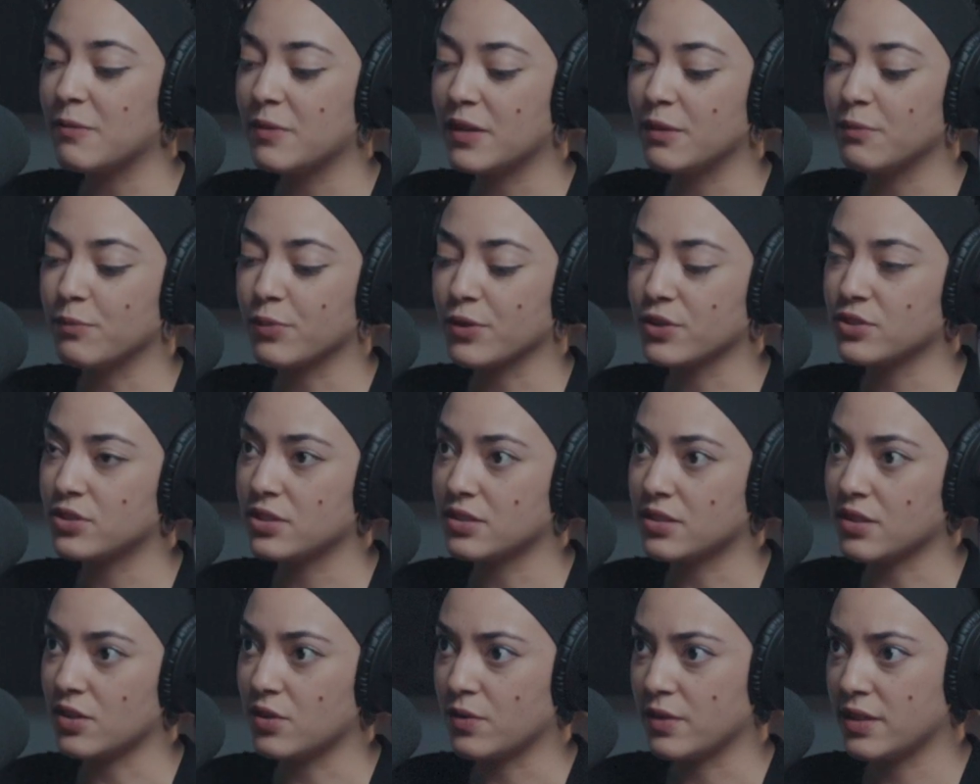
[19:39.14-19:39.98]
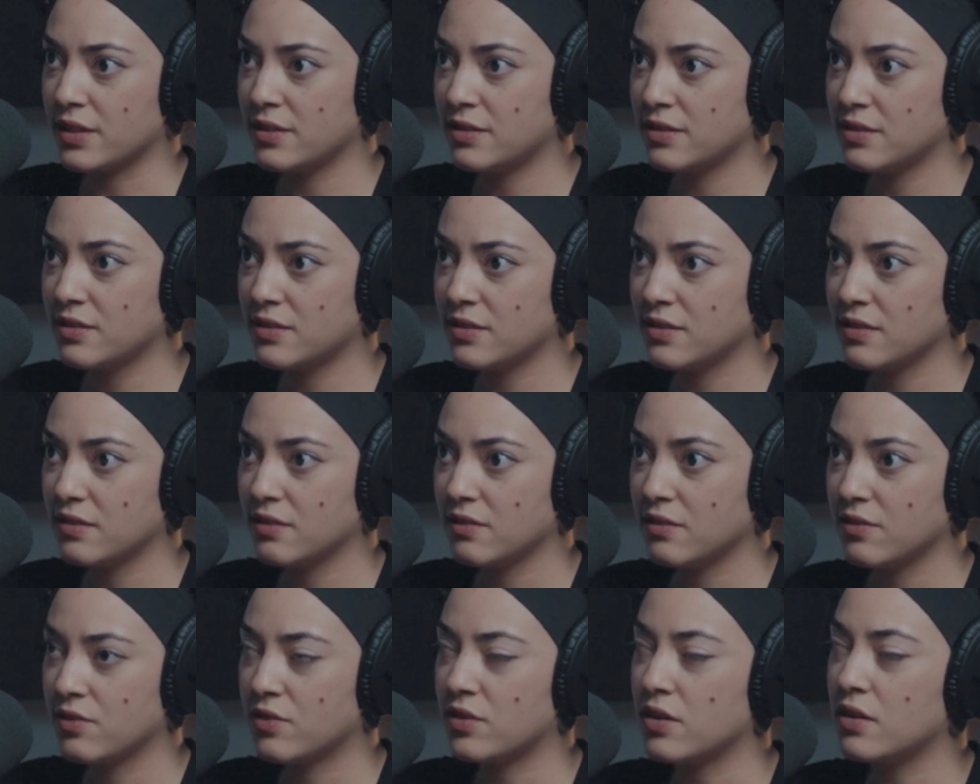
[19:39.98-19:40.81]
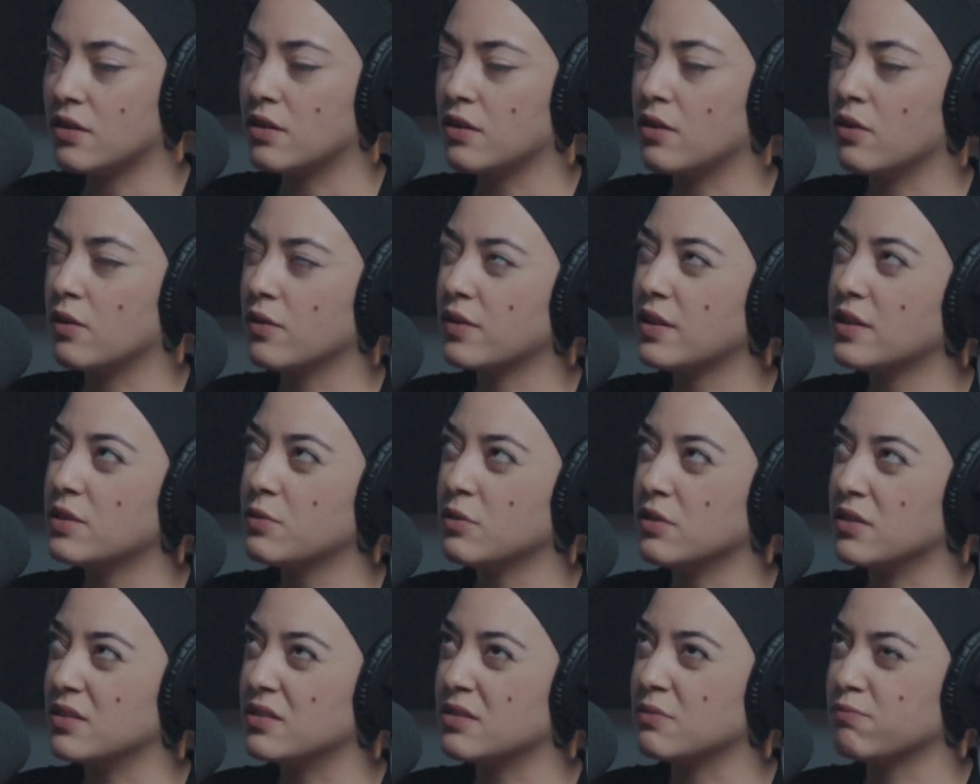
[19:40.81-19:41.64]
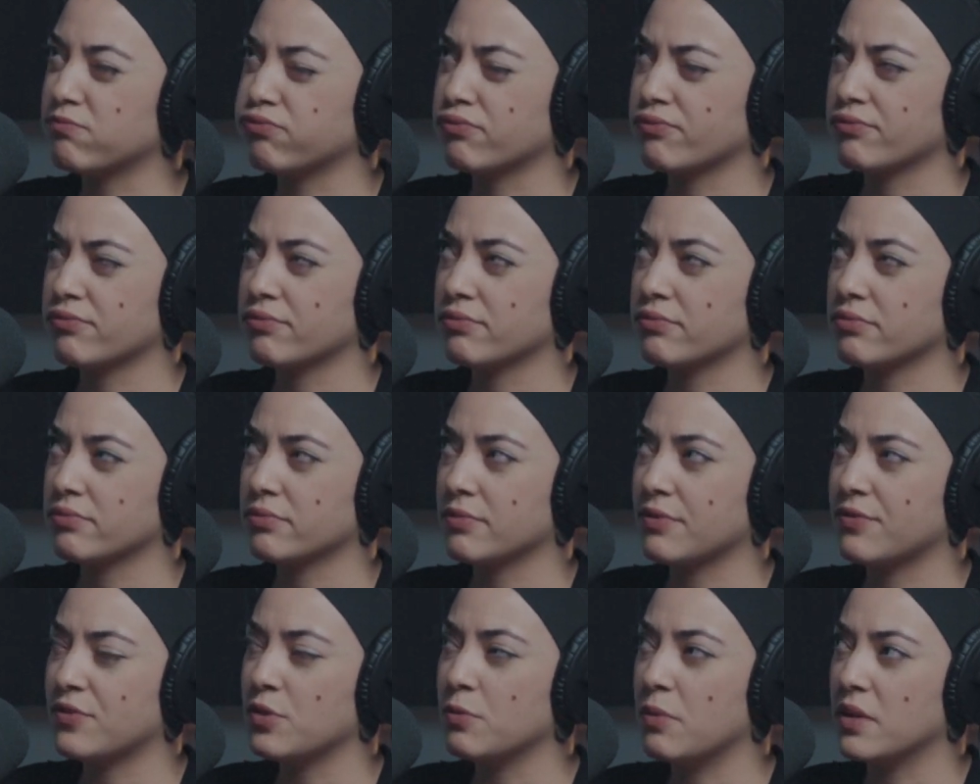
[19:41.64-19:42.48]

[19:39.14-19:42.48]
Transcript: me of Burgess Owens. So this was a few